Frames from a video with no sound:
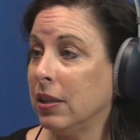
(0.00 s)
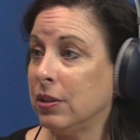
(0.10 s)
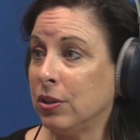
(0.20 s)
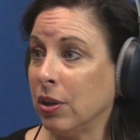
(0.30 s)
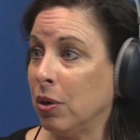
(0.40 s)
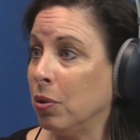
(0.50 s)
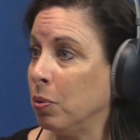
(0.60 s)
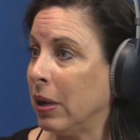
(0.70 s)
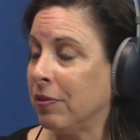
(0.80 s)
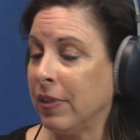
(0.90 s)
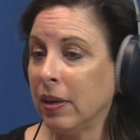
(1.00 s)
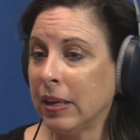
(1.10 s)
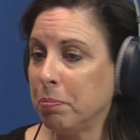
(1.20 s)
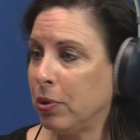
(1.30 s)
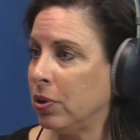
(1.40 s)
So if they
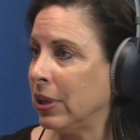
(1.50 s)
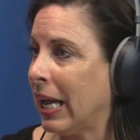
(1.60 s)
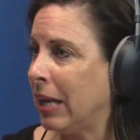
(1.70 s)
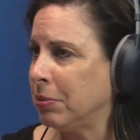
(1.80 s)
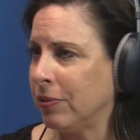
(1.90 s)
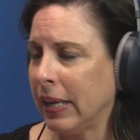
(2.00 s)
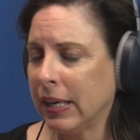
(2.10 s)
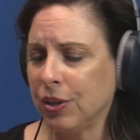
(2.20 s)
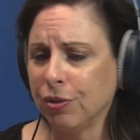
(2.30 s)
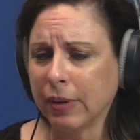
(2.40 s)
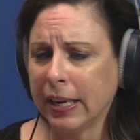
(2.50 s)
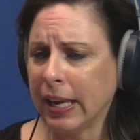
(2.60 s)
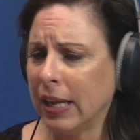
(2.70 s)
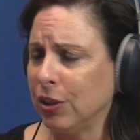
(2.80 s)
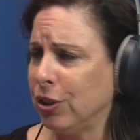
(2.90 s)
can pull labs, if they can do
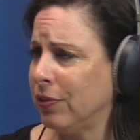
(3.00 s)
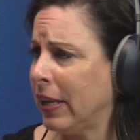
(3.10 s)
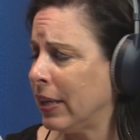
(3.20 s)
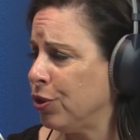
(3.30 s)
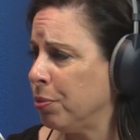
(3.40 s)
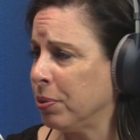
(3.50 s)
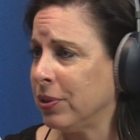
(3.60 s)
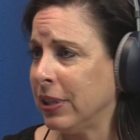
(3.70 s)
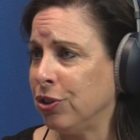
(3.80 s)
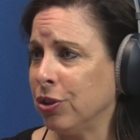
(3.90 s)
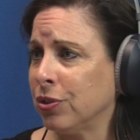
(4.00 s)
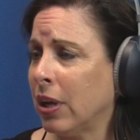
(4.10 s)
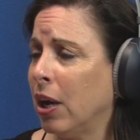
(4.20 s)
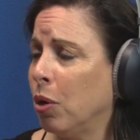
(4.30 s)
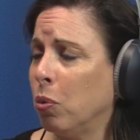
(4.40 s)
radiology, if they can do procedures,
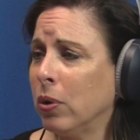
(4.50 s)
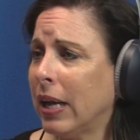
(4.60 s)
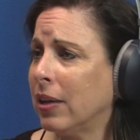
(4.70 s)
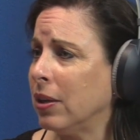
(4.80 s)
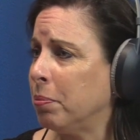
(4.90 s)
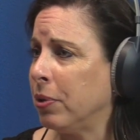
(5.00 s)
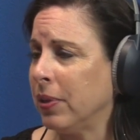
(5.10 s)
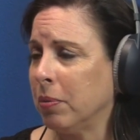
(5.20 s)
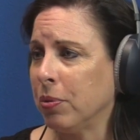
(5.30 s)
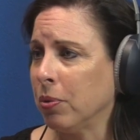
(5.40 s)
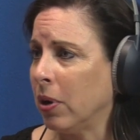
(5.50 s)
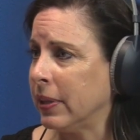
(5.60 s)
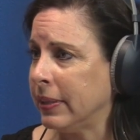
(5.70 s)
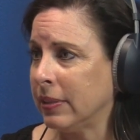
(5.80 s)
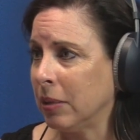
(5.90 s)
we're not going to put them through all
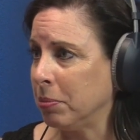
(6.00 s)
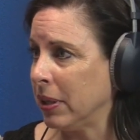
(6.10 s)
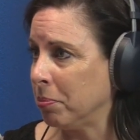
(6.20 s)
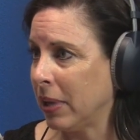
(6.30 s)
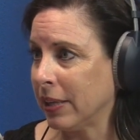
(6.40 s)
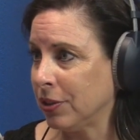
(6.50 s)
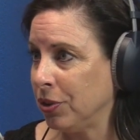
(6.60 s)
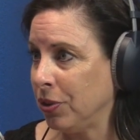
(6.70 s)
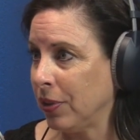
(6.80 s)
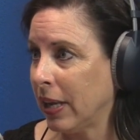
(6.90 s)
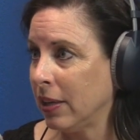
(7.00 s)
these stumbling blocks to do that.